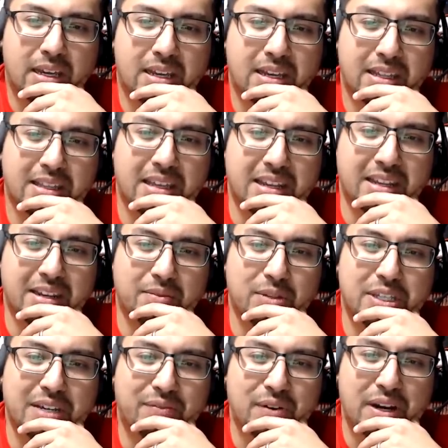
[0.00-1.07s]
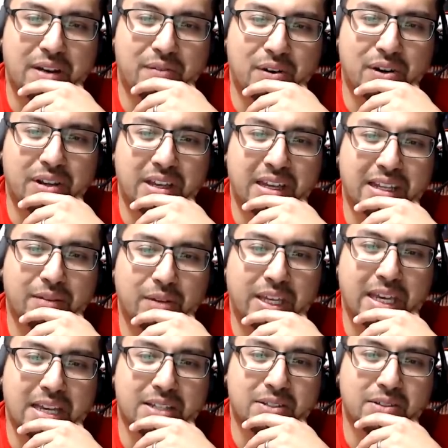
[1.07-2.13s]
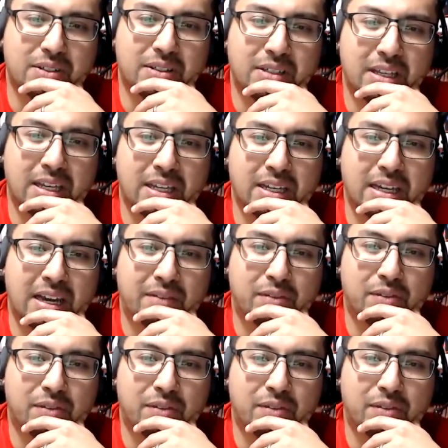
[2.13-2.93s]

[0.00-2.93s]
and then it would take forever, and they would cancel it after